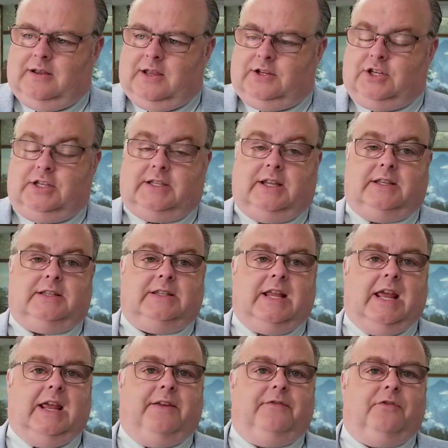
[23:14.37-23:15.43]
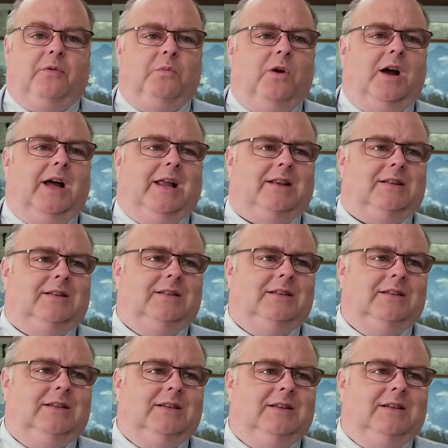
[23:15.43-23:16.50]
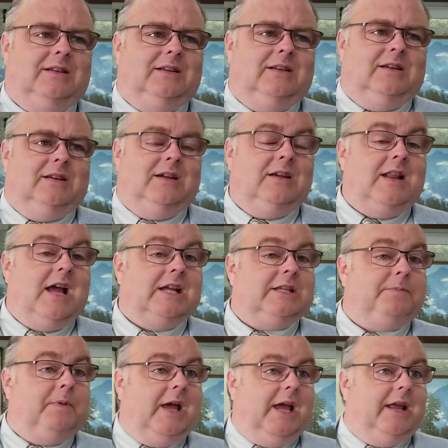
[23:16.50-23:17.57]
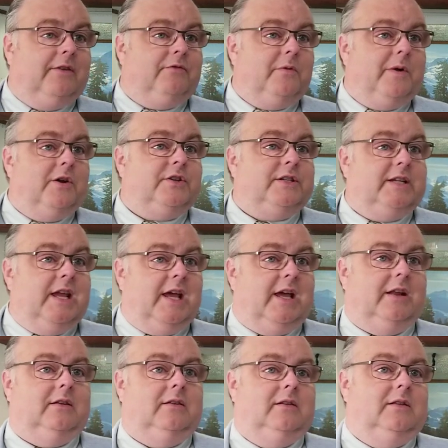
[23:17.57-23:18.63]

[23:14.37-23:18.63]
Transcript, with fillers: And she said, Saved from what? And I explained, From our sin.